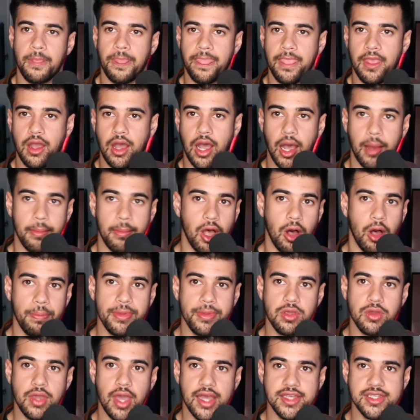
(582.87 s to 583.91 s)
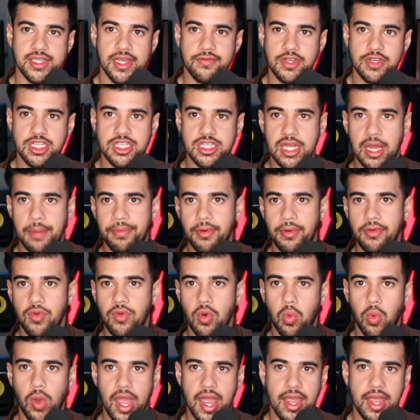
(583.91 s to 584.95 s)
I'm helping you guys every step of the
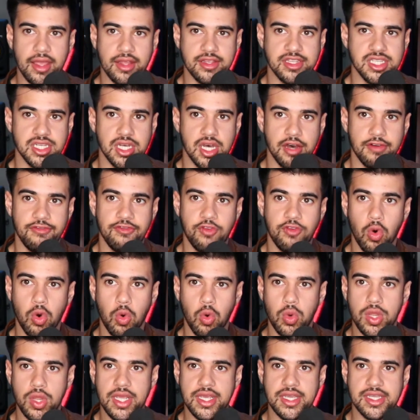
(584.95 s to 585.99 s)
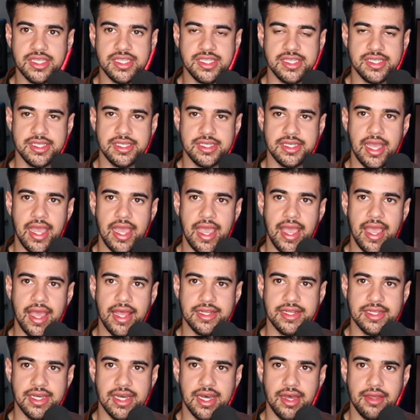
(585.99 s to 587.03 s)
way. It's uh, four weeks, and
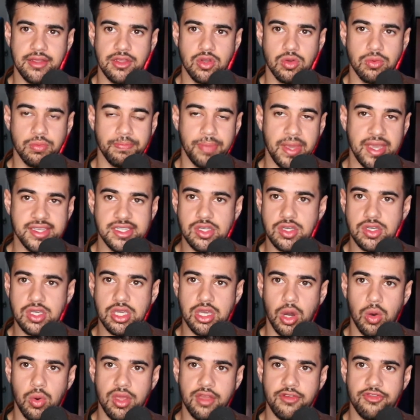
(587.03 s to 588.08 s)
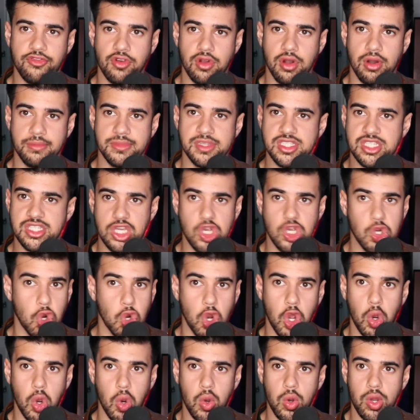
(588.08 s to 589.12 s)
uh, you're basically going from
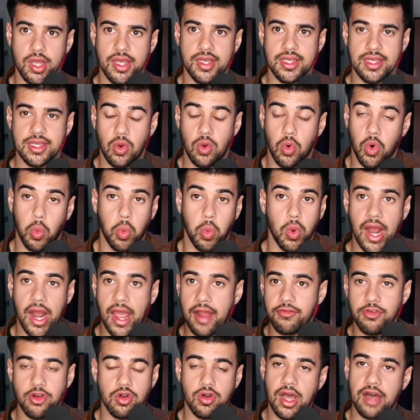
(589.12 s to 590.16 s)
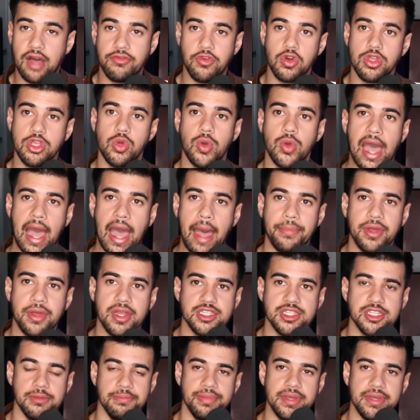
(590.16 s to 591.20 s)
zero uh, or whatever level you happen
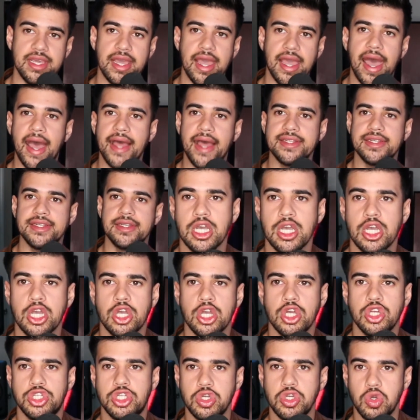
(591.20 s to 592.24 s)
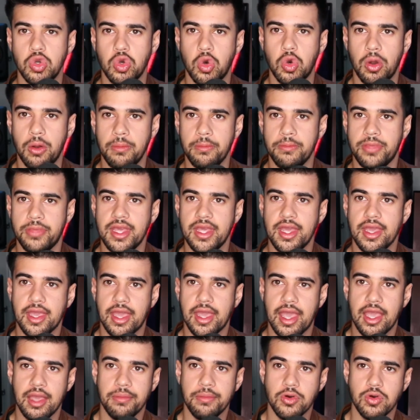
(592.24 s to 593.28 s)
to be at to being
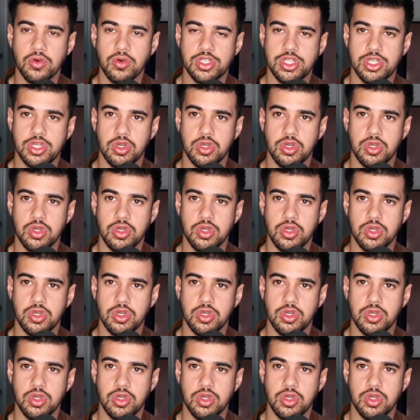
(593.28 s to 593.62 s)
able to